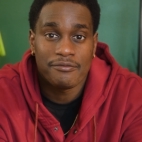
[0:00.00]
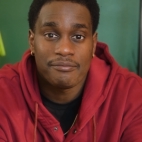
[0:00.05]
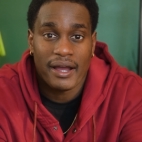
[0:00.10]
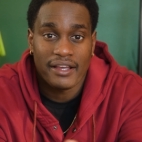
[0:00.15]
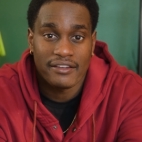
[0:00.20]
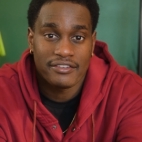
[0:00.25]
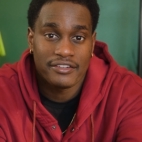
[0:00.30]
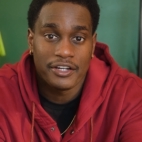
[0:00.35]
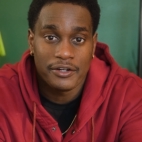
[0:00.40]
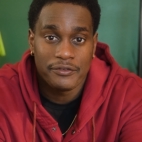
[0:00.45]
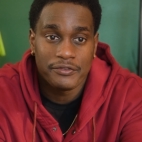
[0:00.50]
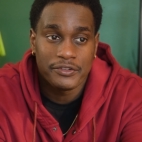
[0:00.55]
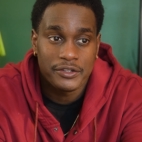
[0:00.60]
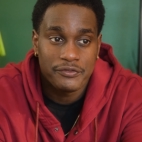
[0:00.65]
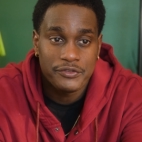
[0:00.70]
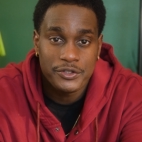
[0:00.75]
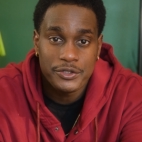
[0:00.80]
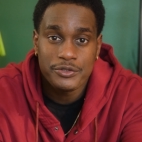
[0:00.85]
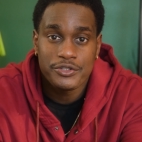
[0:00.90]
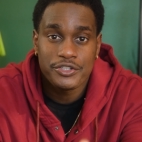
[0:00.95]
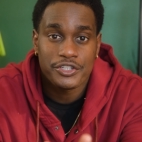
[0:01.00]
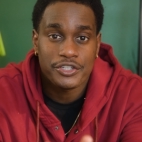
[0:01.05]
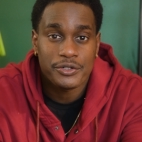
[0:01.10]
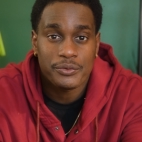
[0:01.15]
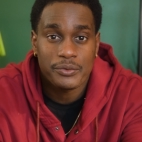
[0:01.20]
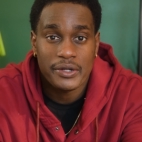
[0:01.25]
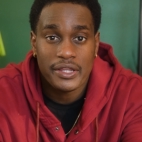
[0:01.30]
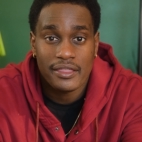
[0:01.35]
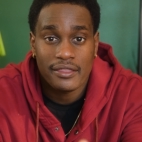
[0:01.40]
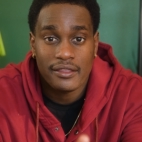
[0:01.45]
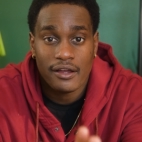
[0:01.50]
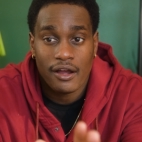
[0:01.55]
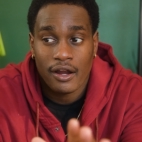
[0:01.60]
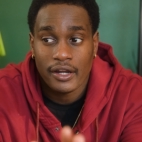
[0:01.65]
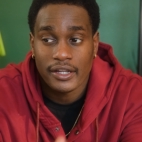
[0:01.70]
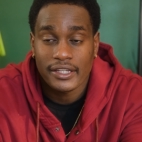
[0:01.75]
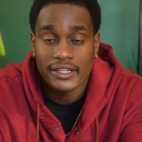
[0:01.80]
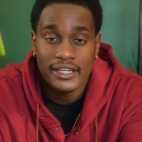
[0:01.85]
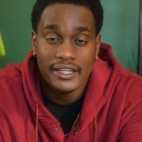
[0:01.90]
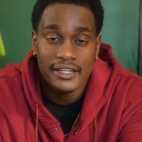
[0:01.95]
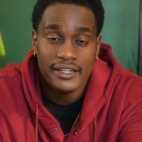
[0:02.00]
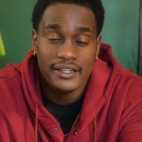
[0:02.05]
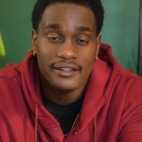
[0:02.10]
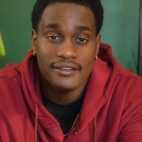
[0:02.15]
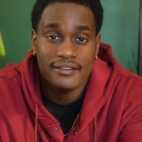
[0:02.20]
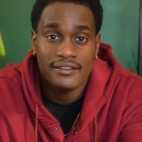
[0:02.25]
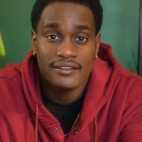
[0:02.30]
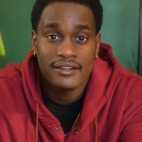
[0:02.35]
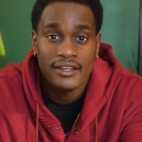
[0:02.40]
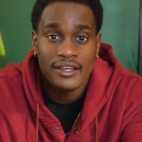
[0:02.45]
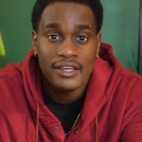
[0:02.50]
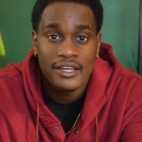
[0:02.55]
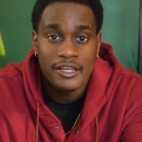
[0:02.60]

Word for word: myself in the future with our kids